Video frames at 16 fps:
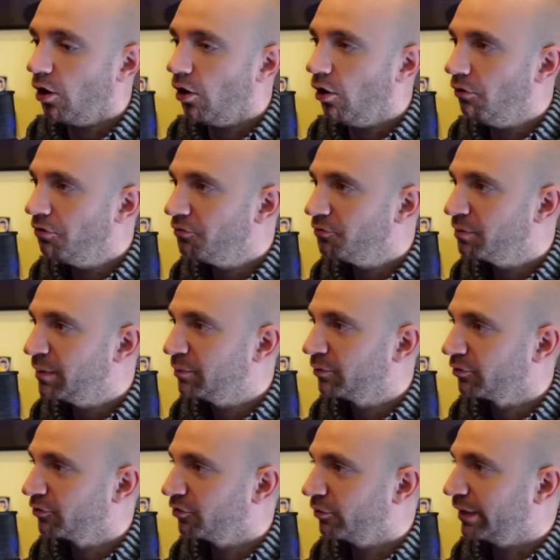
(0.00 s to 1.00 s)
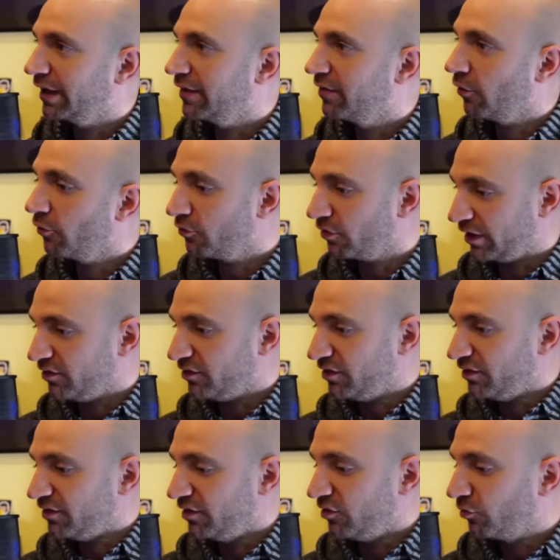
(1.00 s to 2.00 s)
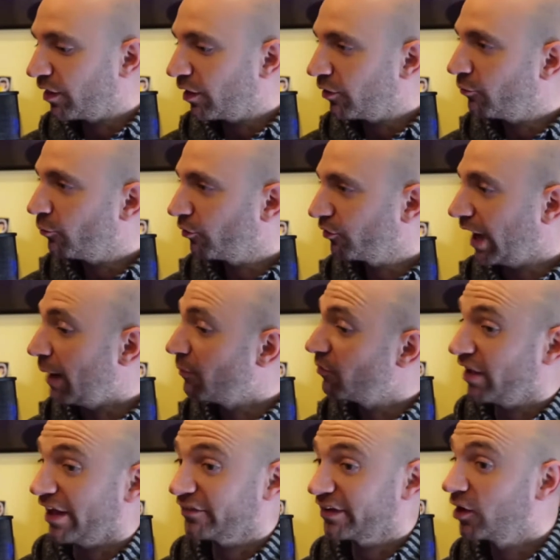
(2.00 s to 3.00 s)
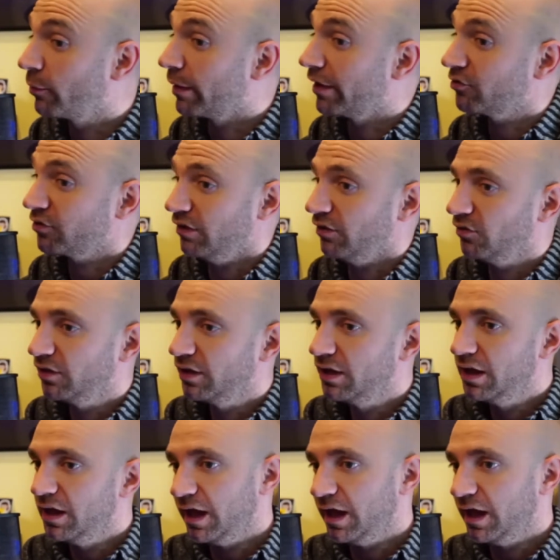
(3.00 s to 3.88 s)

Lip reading: All the people are doing in those instances, they will say, I'm just asking questions.